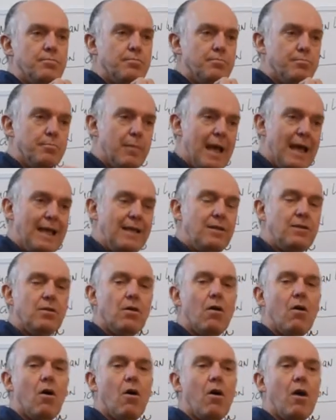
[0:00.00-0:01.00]
made
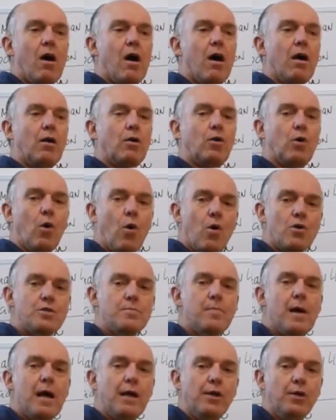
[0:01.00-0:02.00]
or are
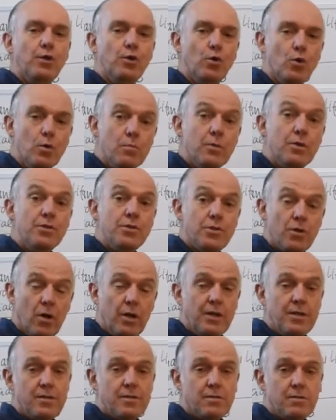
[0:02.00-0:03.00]
caused by human
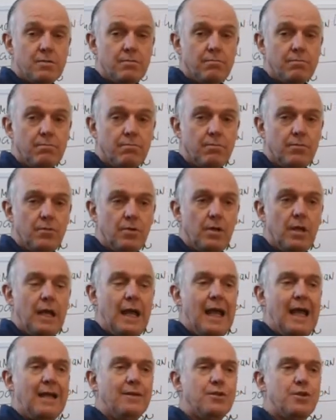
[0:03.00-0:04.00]
choice.
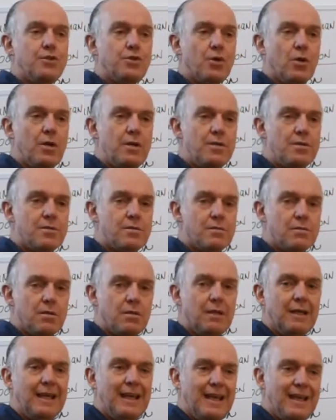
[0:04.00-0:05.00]
And the choice
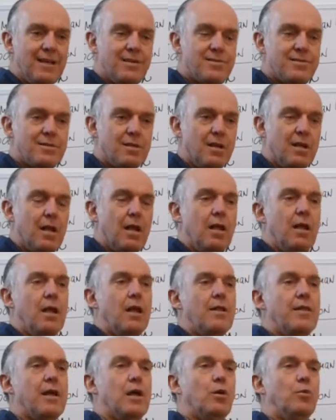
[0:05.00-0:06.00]
is
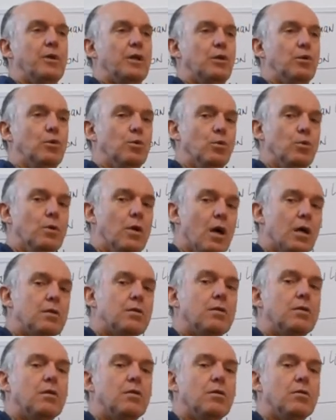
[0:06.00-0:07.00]
that we do
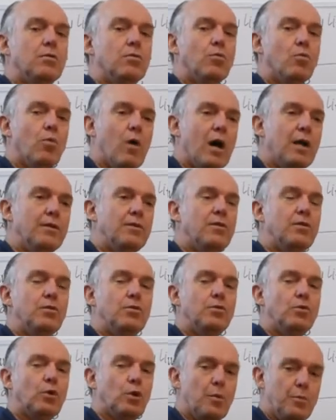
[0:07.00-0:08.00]
not
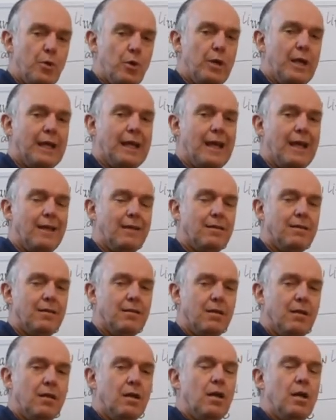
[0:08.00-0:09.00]
want to communicate.
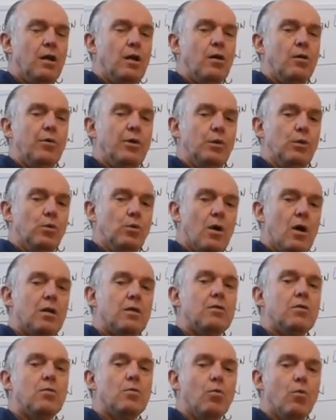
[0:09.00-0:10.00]
We do
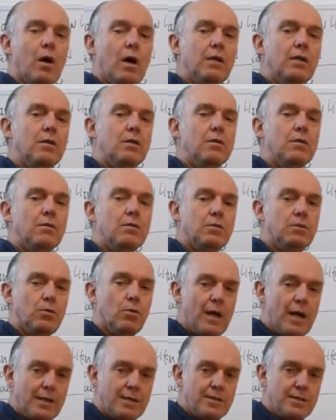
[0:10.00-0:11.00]
not want
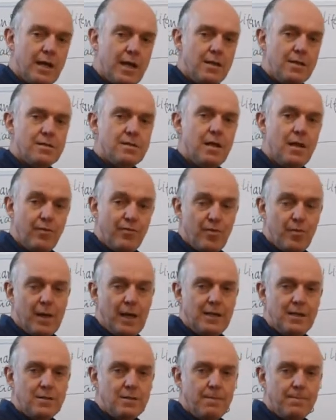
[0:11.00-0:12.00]
to exchange
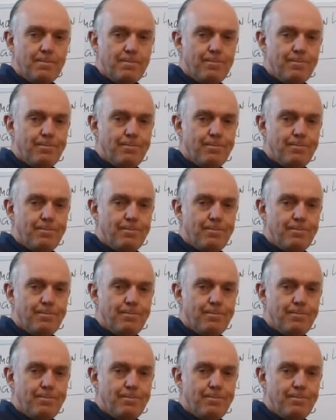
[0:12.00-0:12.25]
information.